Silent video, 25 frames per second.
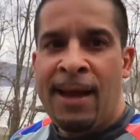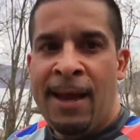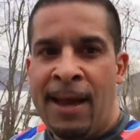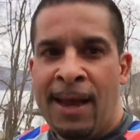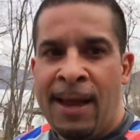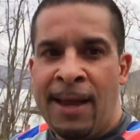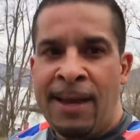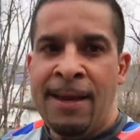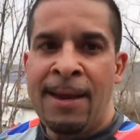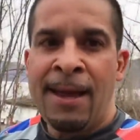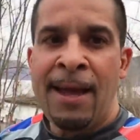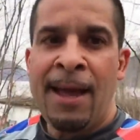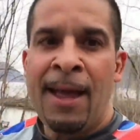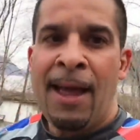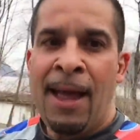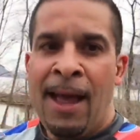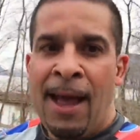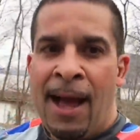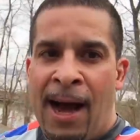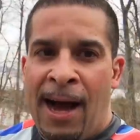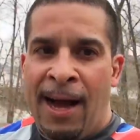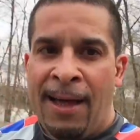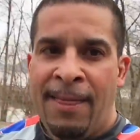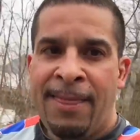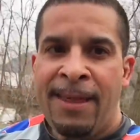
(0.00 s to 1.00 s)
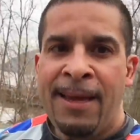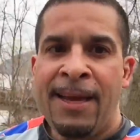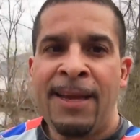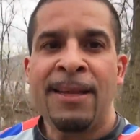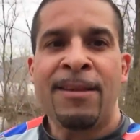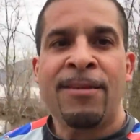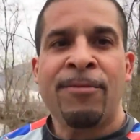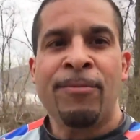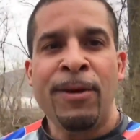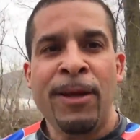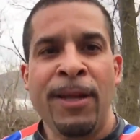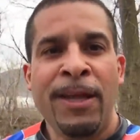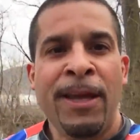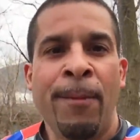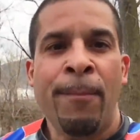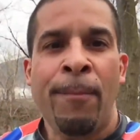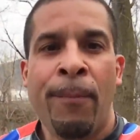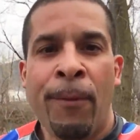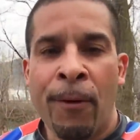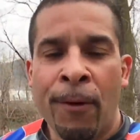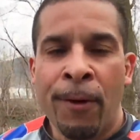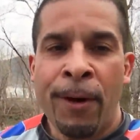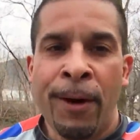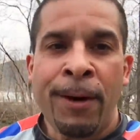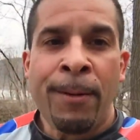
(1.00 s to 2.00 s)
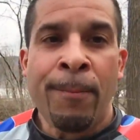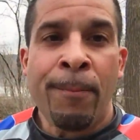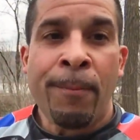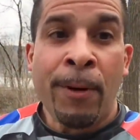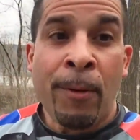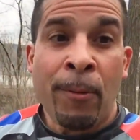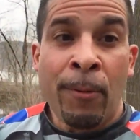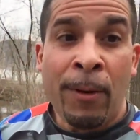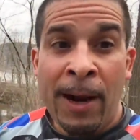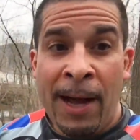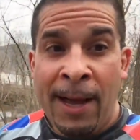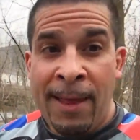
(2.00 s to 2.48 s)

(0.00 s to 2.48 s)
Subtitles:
and I think it's really important, but what